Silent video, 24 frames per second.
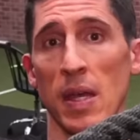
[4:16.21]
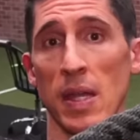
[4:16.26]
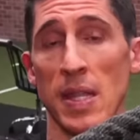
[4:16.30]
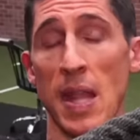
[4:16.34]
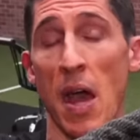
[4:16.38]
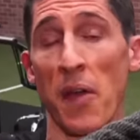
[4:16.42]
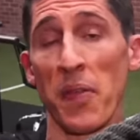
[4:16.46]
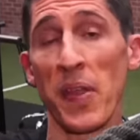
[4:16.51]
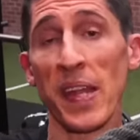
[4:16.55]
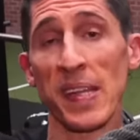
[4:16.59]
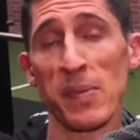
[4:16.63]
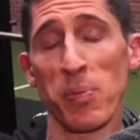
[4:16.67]

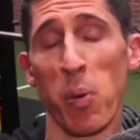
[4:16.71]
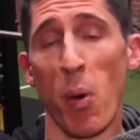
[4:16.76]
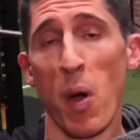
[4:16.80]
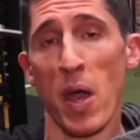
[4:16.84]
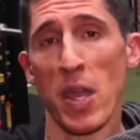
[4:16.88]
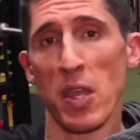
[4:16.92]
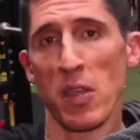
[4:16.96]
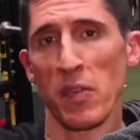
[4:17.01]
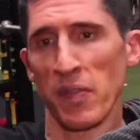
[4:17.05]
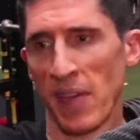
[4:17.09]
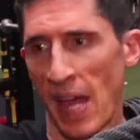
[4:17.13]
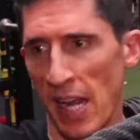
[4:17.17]
Now at this
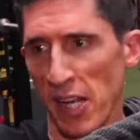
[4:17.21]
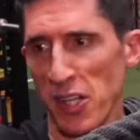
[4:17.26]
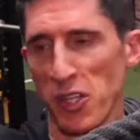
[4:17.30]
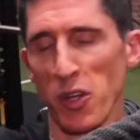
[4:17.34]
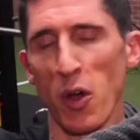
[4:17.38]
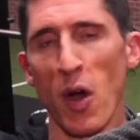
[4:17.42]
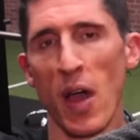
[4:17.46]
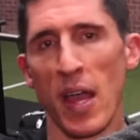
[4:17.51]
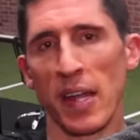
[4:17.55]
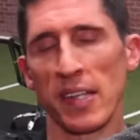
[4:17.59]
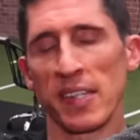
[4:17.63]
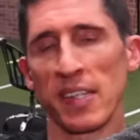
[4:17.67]
point, you've got a
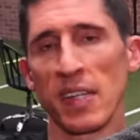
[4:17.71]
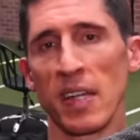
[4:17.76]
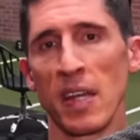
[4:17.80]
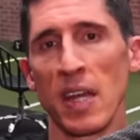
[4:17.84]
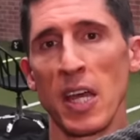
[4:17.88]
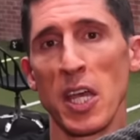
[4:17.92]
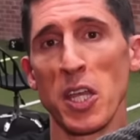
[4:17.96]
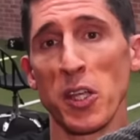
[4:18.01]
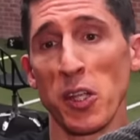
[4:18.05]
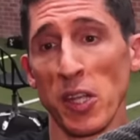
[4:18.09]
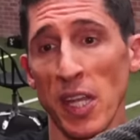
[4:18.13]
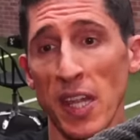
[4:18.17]
choice.
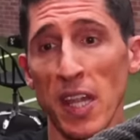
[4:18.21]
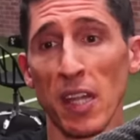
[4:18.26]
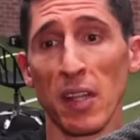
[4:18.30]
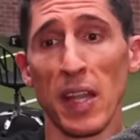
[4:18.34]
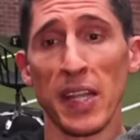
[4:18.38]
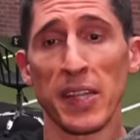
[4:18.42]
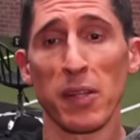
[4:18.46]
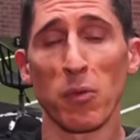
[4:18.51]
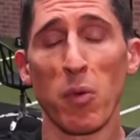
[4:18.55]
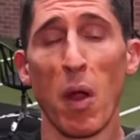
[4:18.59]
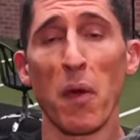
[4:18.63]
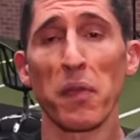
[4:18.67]
You can either
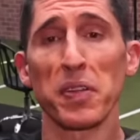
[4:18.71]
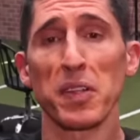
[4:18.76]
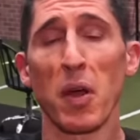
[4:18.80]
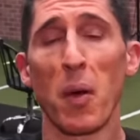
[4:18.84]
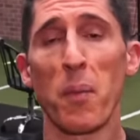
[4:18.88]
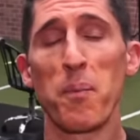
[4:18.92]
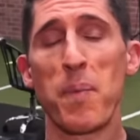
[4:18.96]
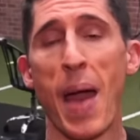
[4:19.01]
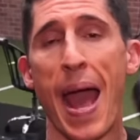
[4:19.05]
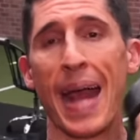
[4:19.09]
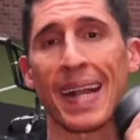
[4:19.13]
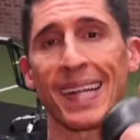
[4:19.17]
let the ropes go
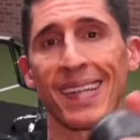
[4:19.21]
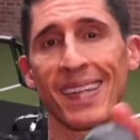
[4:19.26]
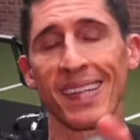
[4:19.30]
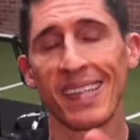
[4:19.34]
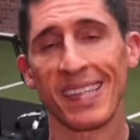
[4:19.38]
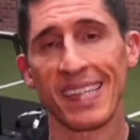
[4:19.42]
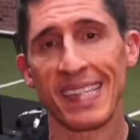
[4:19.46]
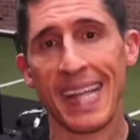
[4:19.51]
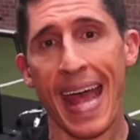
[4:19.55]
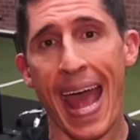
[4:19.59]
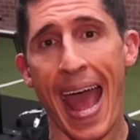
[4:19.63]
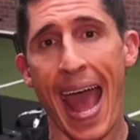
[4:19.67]
back to the
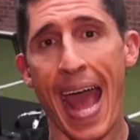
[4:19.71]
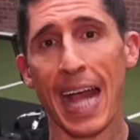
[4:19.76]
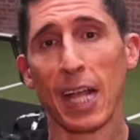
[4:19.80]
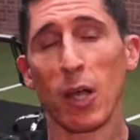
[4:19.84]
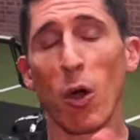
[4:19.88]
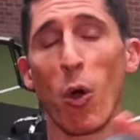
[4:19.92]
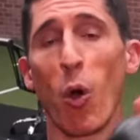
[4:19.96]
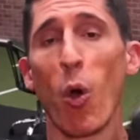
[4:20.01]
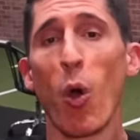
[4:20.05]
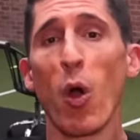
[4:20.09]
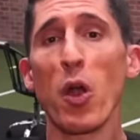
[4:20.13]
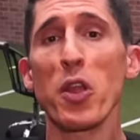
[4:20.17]

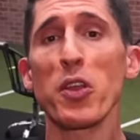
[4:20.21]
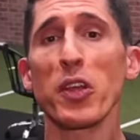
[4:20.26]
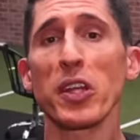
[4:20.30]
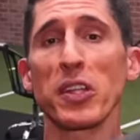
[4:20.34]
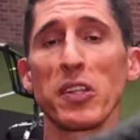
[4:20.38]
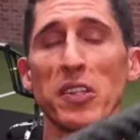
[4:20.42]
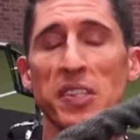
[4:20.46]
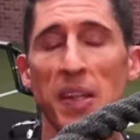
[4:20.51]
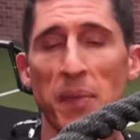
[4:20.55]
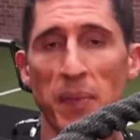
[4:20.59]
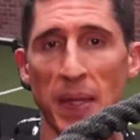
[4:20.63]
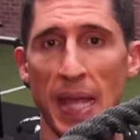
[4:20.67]
stack or you can
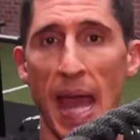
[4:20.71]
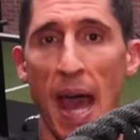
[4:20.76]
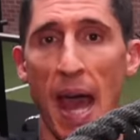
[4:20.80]
do something